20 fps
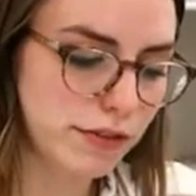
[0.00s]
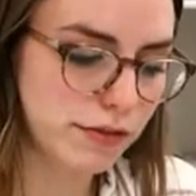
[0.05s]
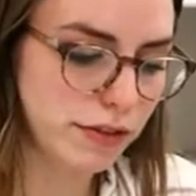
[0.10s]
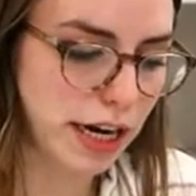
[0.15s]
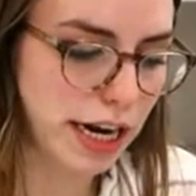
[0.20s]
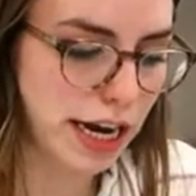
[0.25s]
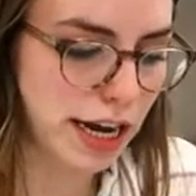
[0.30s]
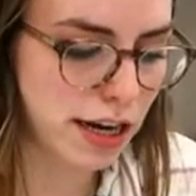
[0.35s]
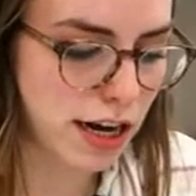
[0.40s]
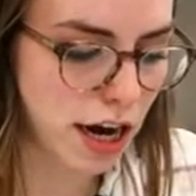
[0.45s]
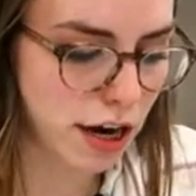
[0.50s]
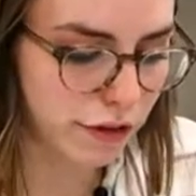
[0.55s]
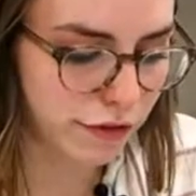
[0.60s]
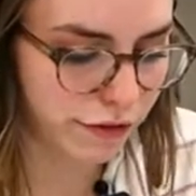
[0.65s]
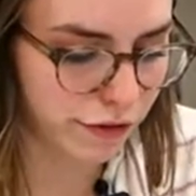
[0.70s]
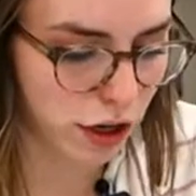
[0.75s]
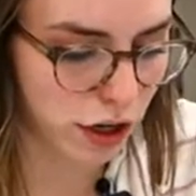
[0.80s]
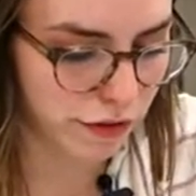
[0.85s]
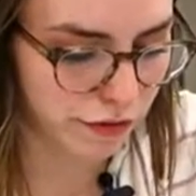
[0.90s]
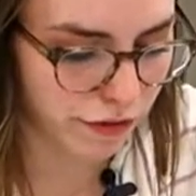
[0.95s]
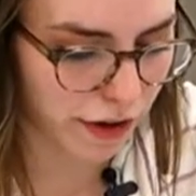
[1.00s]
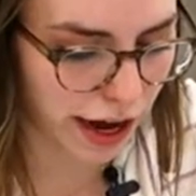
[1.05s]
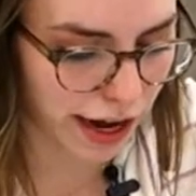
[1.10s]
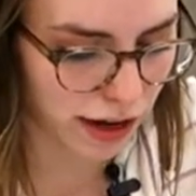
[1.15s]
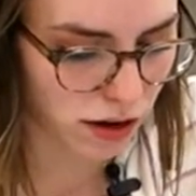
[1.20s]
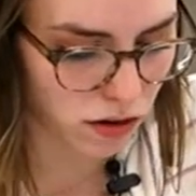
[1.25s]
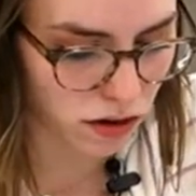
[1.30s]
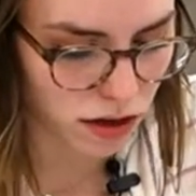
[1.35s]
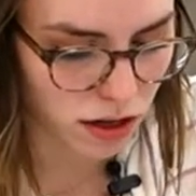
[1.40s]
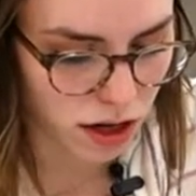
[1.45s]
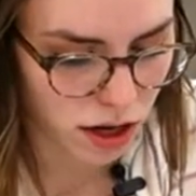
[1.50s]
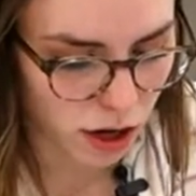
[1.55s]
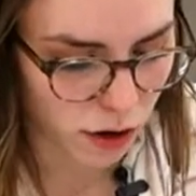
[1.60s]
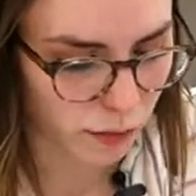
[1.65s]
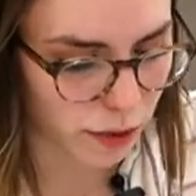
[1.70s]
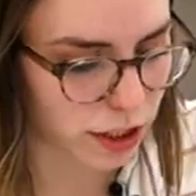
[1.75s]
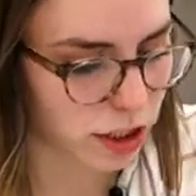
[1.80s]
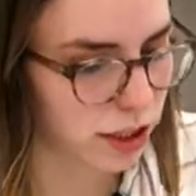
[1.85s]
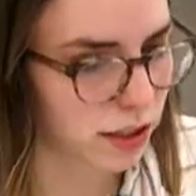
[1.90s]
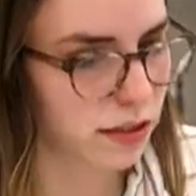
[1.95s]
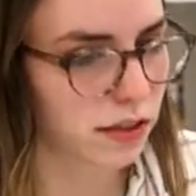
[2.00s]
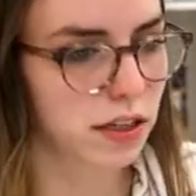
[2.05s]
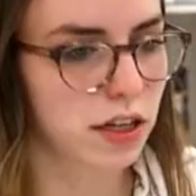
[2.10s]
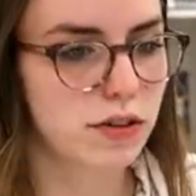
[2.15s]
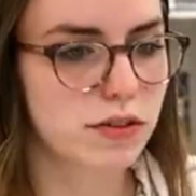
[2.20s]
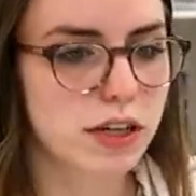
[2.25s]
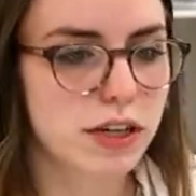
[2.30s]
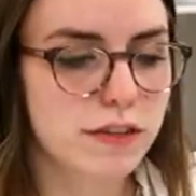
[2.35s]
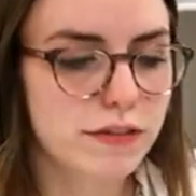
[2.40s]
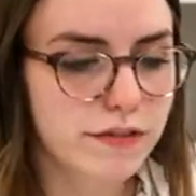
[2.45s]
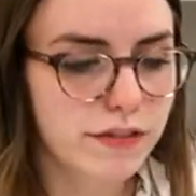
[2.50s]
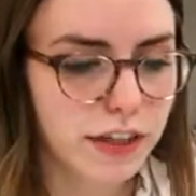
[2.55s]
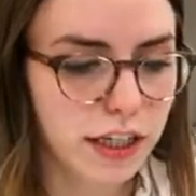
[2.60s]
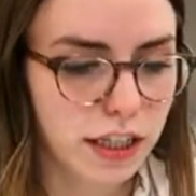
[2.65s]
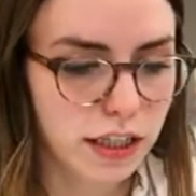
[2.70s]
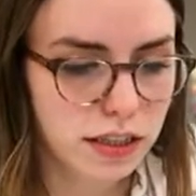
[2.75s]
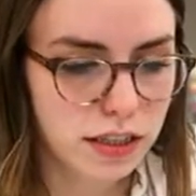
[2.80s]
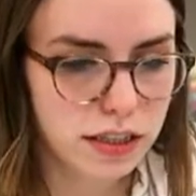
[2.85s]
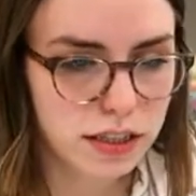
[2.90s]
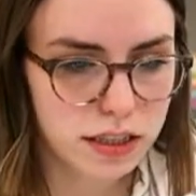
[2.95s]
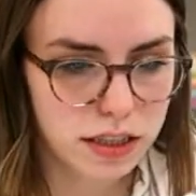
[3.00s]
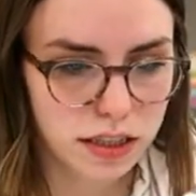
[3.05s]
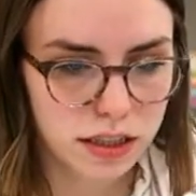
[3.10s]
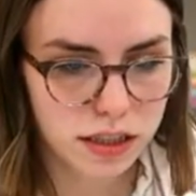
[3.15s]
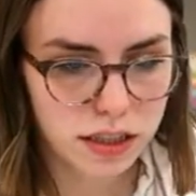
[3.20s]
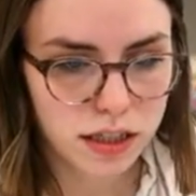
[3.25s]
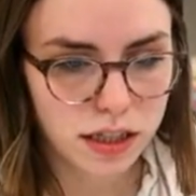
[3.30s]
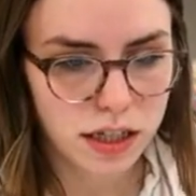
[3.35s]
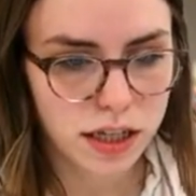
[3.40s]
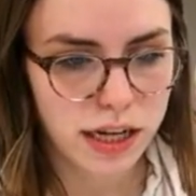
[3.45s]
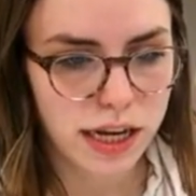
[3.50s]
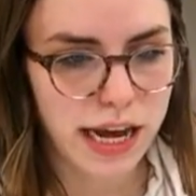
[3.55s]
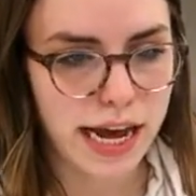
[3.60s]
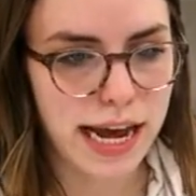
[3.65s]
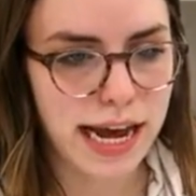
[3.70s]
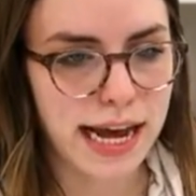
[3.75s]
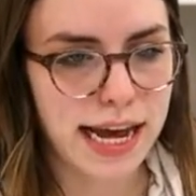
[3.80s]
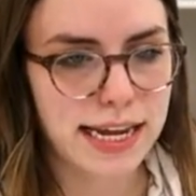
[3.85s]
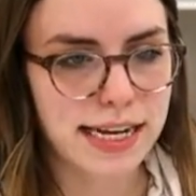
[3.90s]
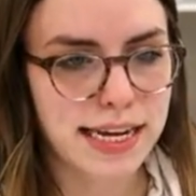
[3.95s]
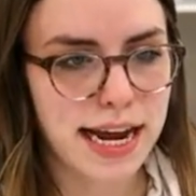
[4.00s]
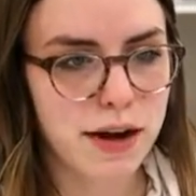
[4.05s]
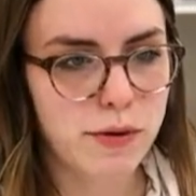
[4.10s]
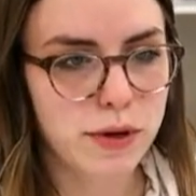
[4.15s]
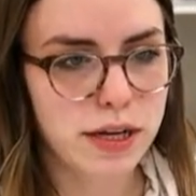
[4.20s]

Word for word: ran our front file, which is loaded first. And now